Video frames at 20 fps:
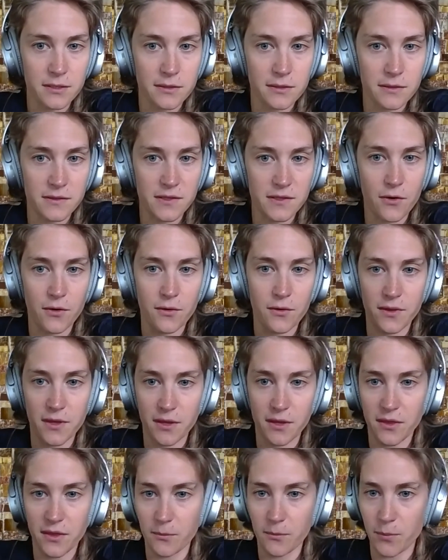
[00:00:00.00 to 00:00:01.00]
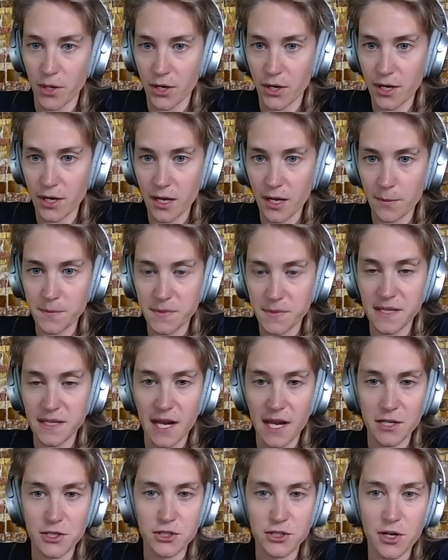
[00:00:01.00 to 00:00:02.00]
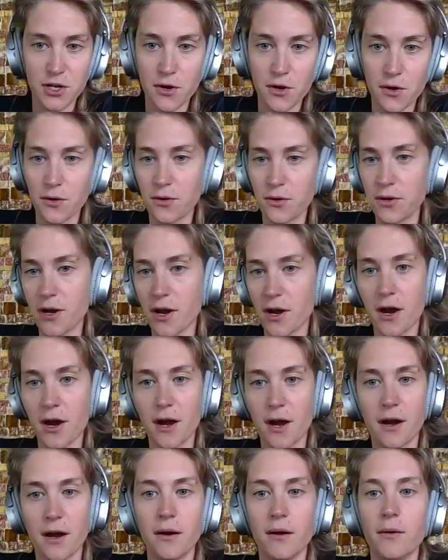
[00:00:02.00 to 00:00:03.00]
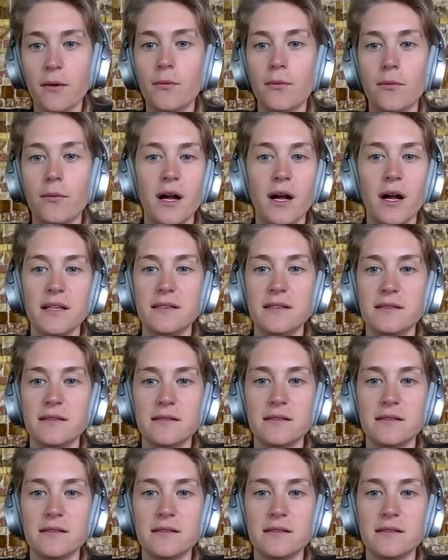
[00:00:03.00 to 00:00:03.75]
So the burn-ups I showed are what